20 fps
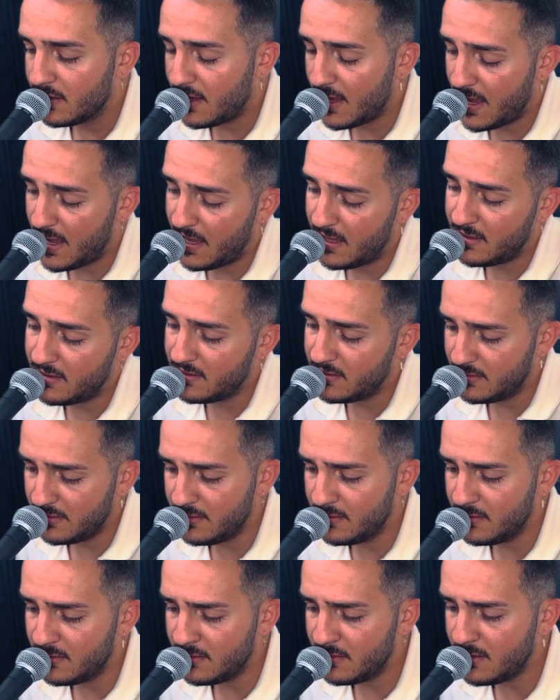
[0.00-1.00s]

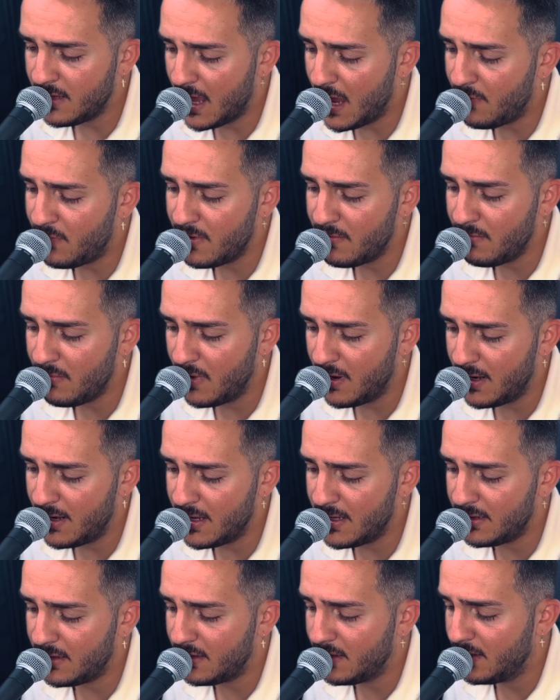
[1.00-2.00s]
Then every
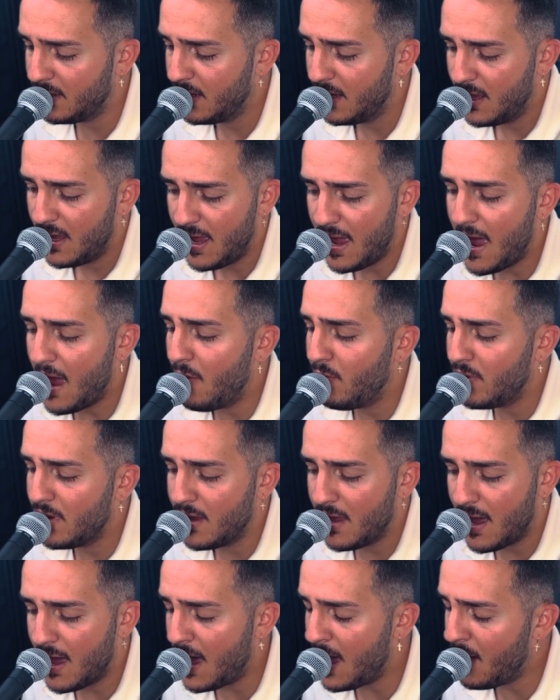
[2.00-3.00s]
minute,
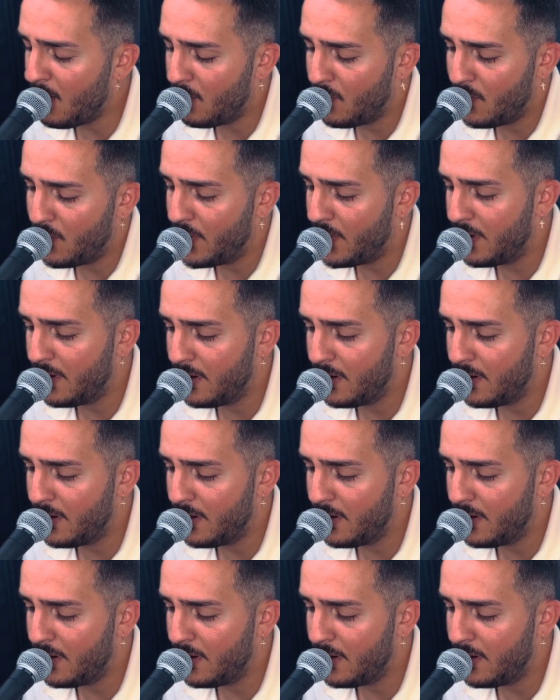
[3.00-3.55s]
every hour